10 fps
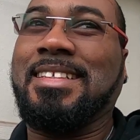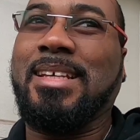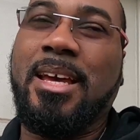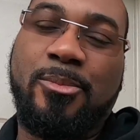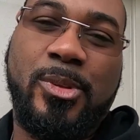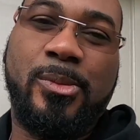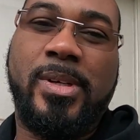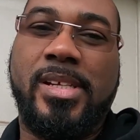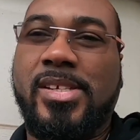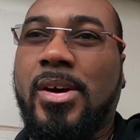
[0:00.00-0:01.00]
The M3
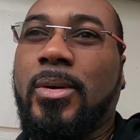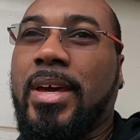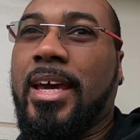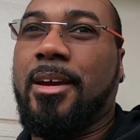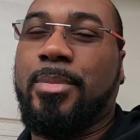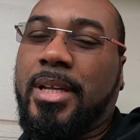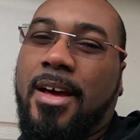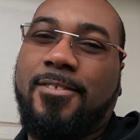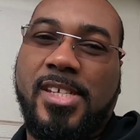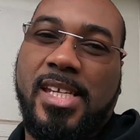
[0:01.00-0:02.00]
one is okay, but
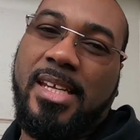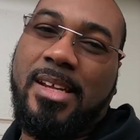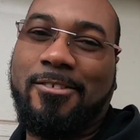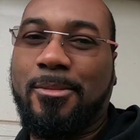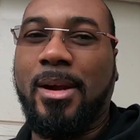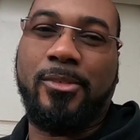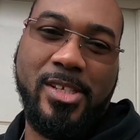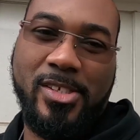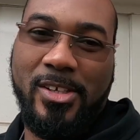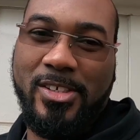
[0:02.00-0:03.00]
I've seen after my
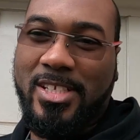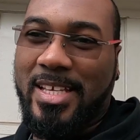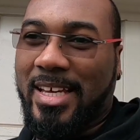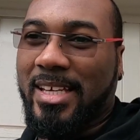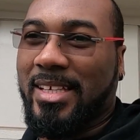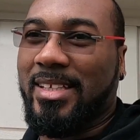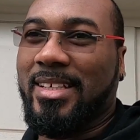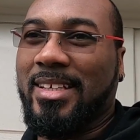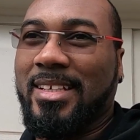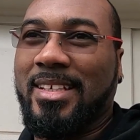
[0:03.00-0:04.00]
research that
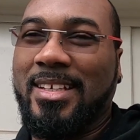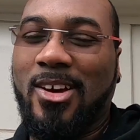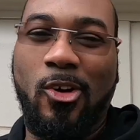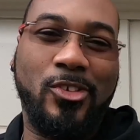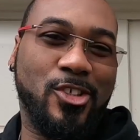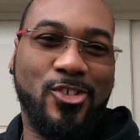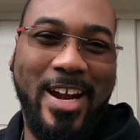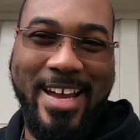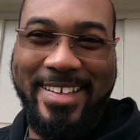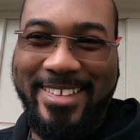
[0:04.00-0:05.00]
on the
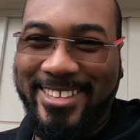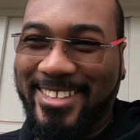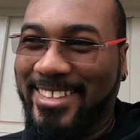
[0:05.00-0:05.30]
track